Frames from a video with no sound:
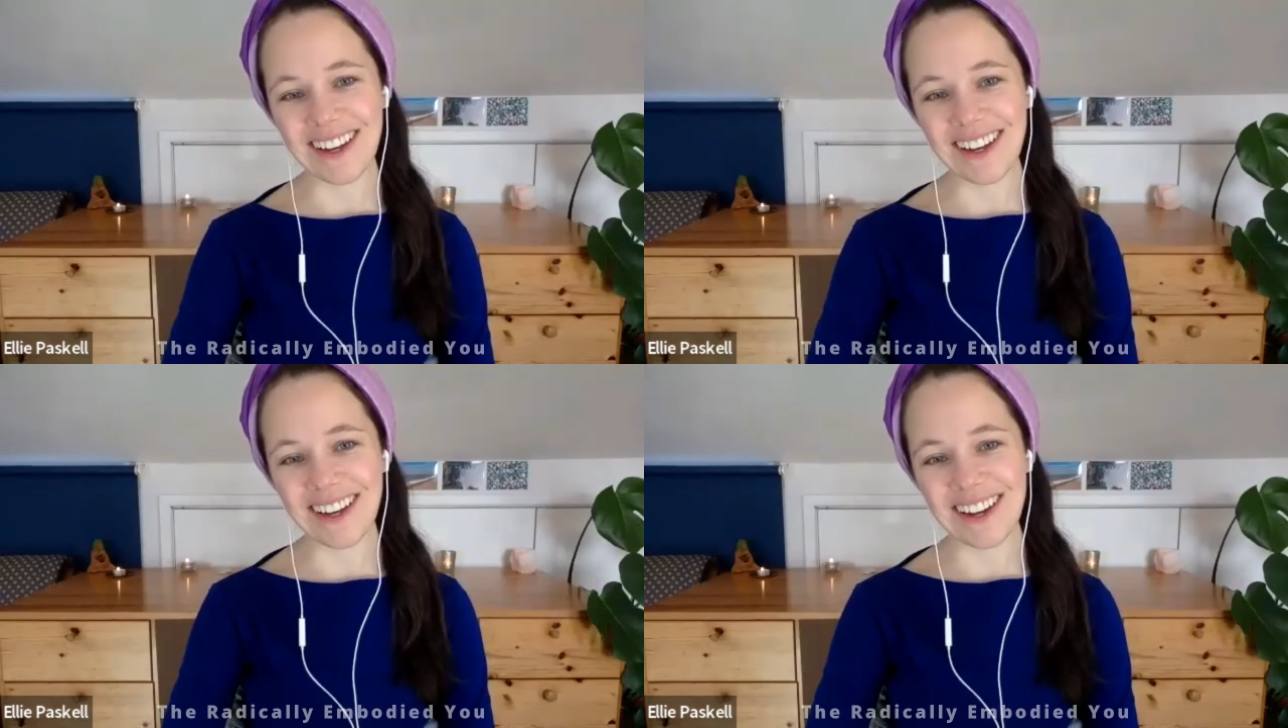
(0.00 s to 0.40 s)

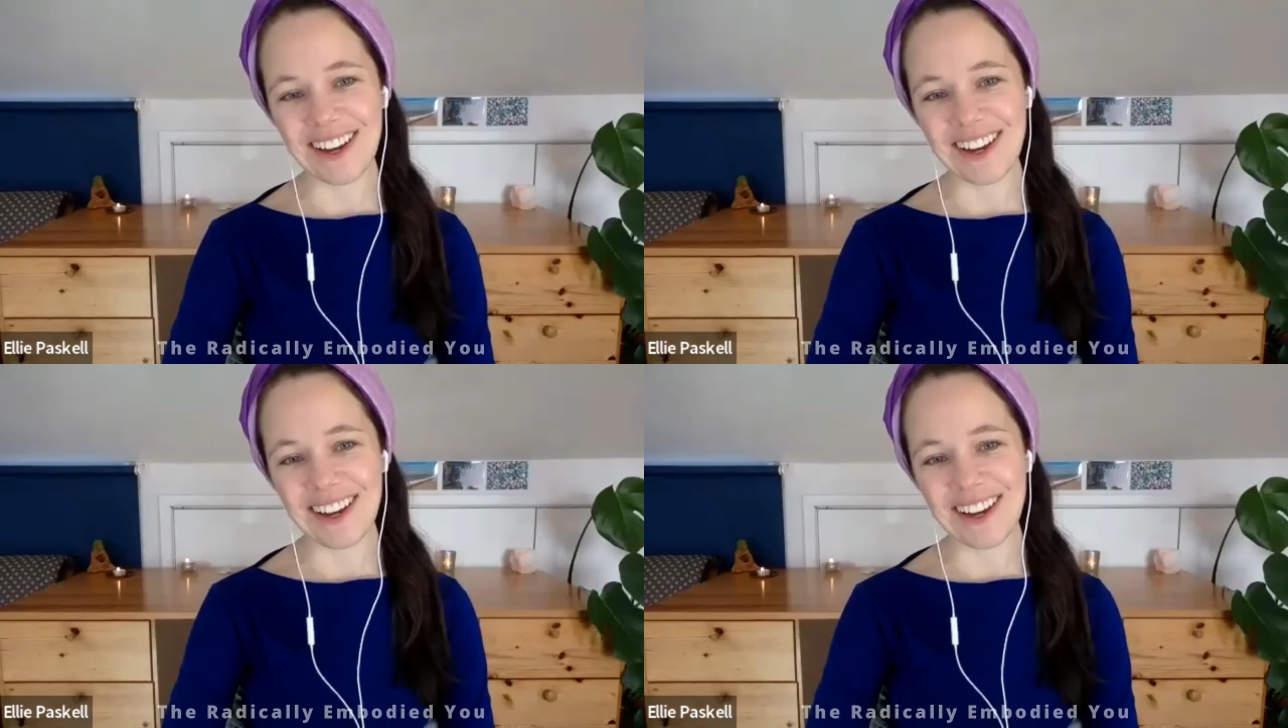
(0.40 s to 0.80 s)
And
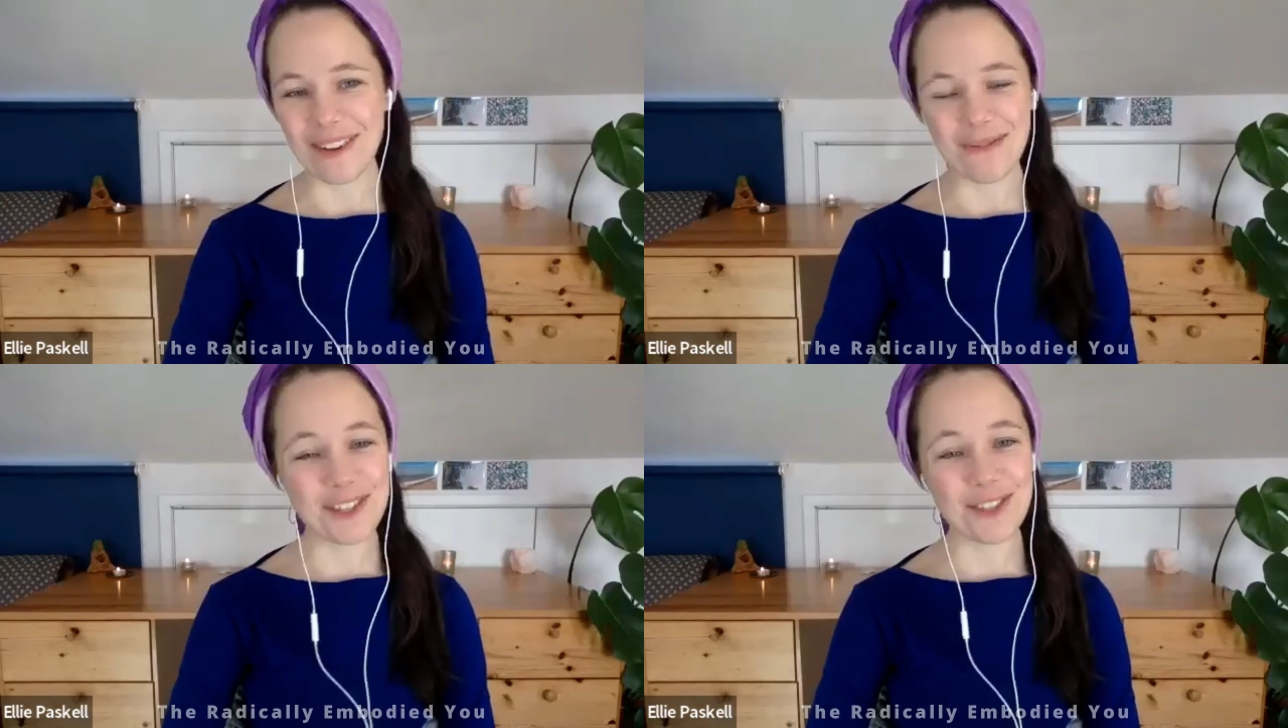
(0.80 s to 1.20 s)
I'm
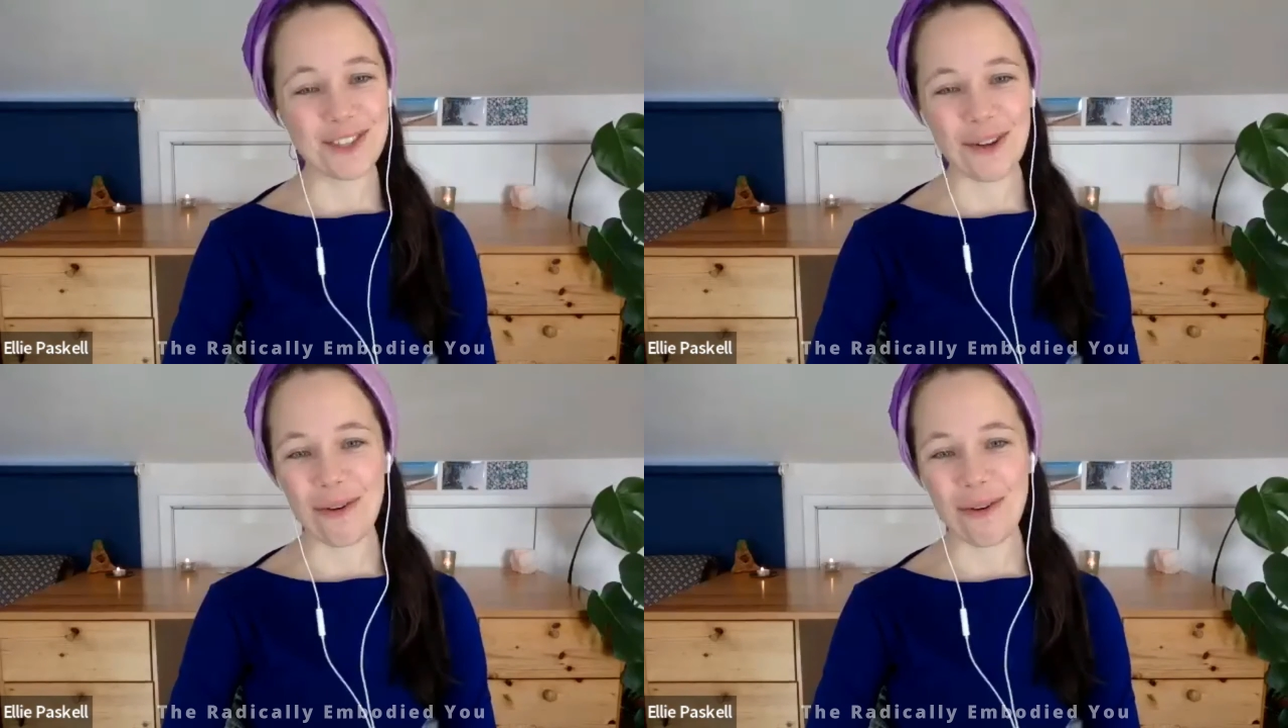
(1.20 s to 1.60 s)

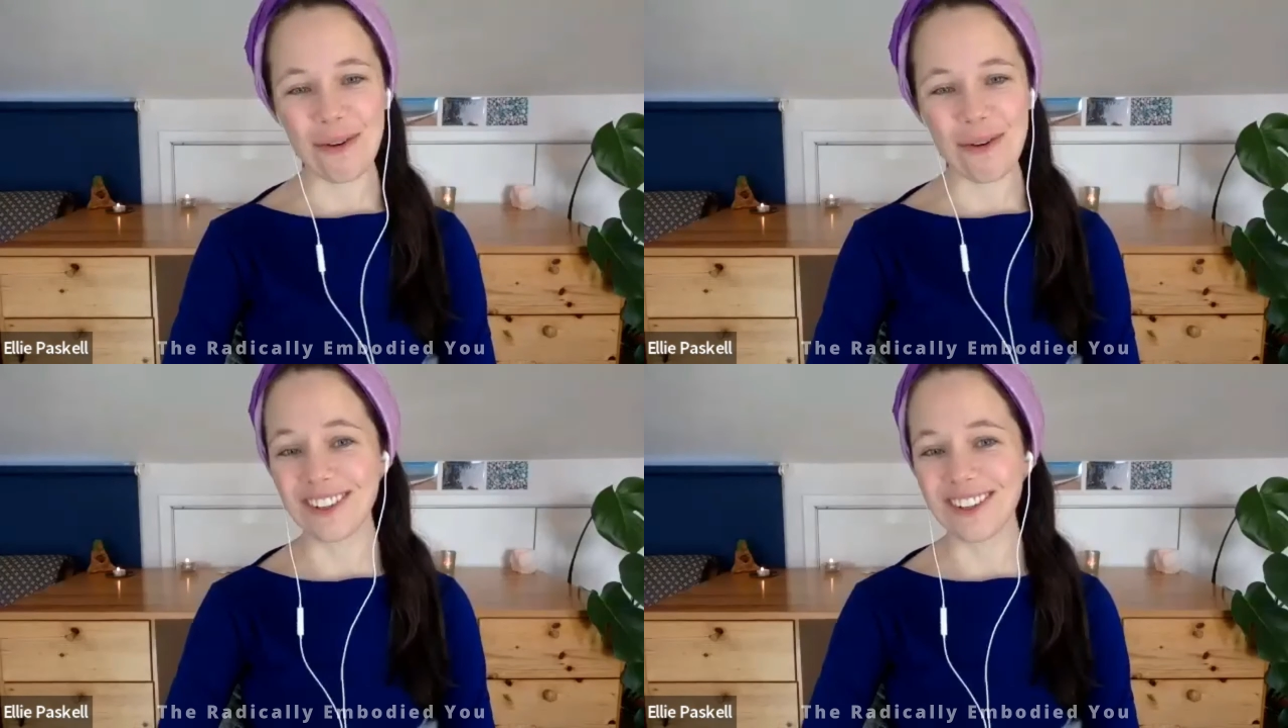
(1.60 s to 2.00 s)
so
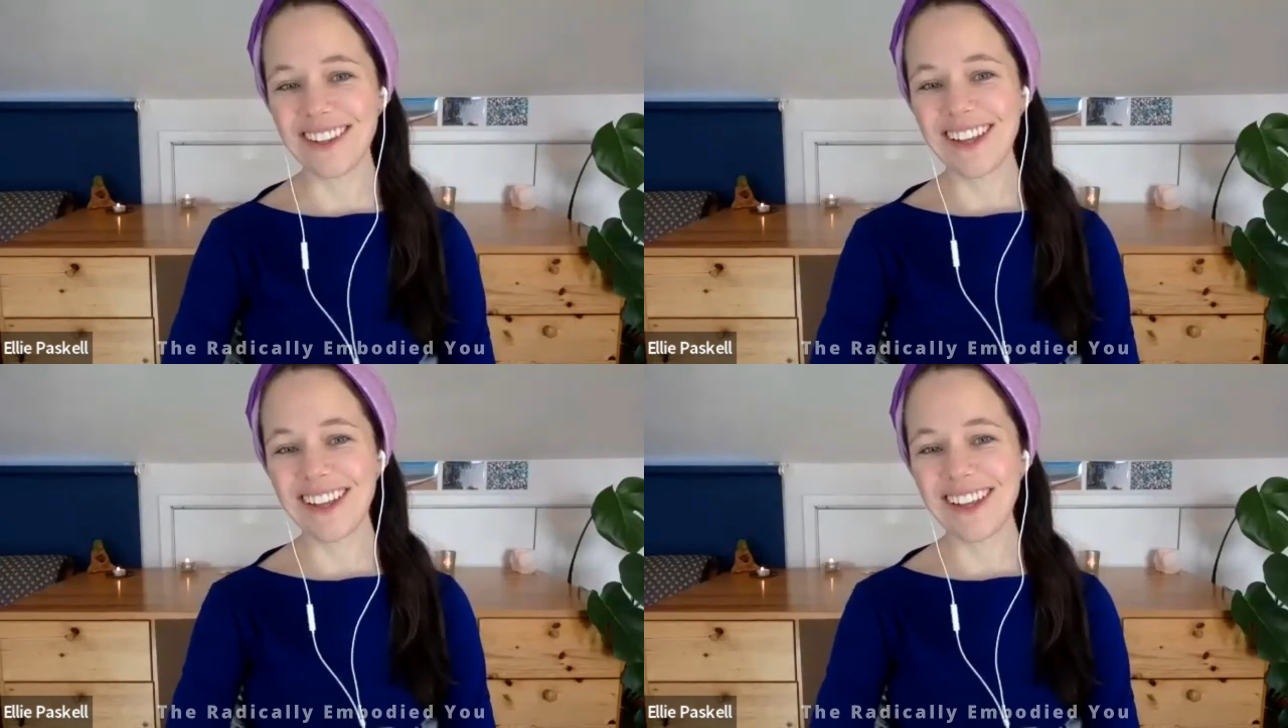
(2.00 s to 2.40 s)

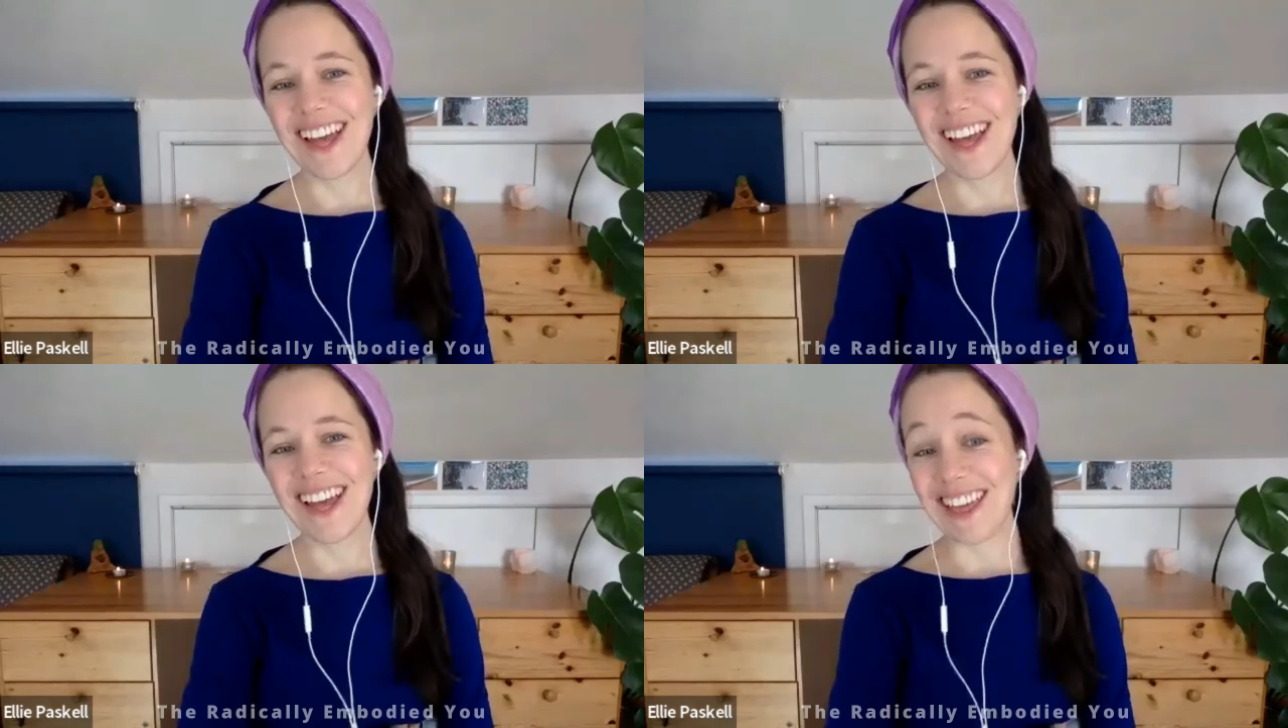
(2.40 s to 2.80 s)
grateful
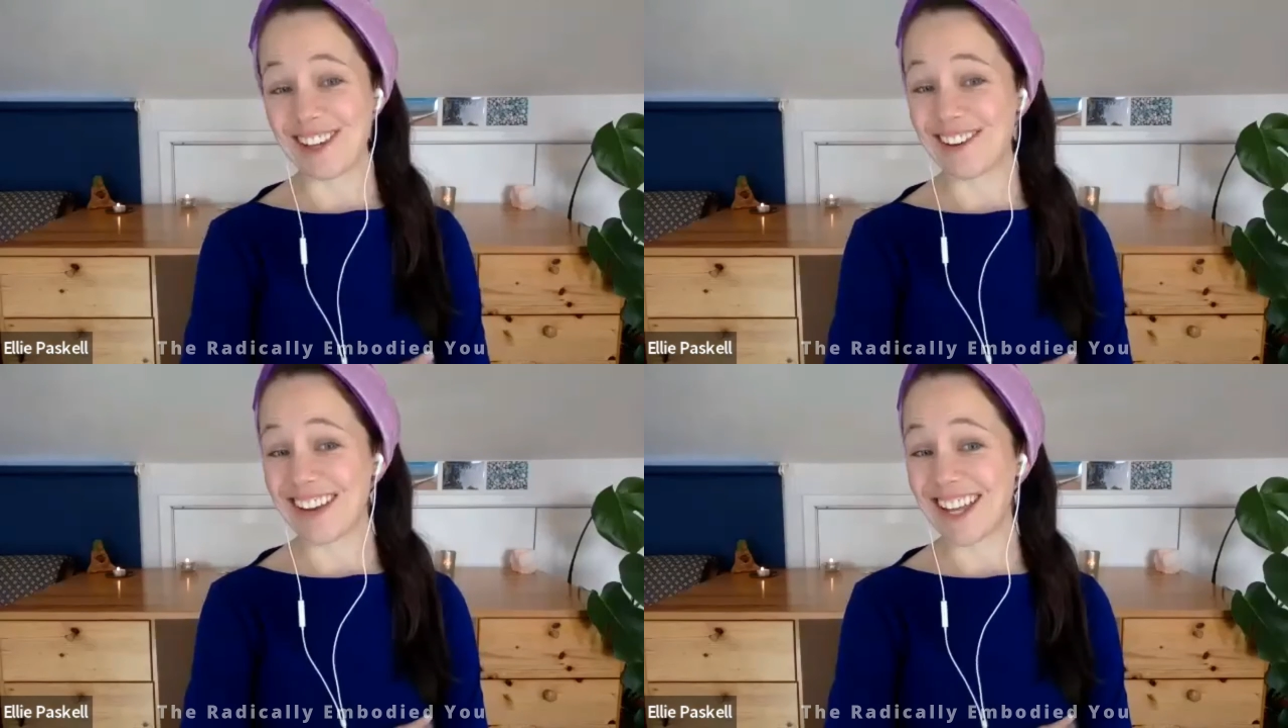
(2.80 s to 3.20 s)

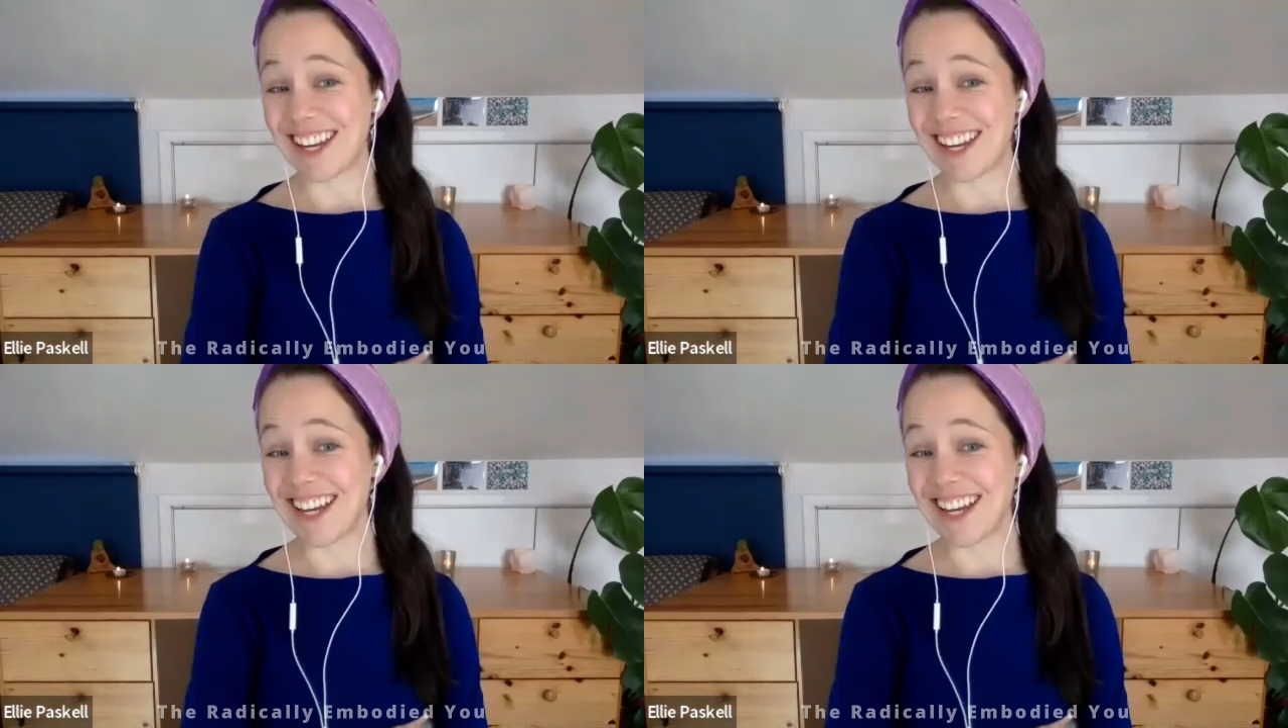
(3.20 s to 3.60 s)
that you're
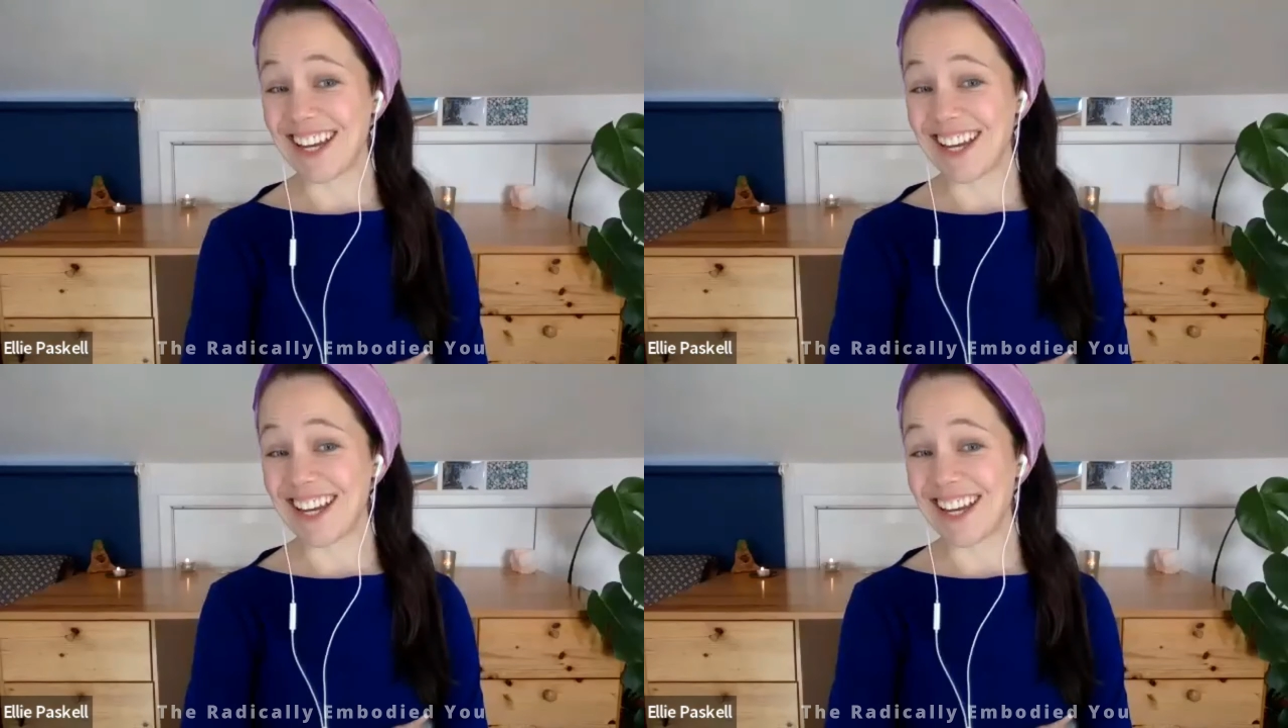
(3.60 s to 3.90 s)
in it,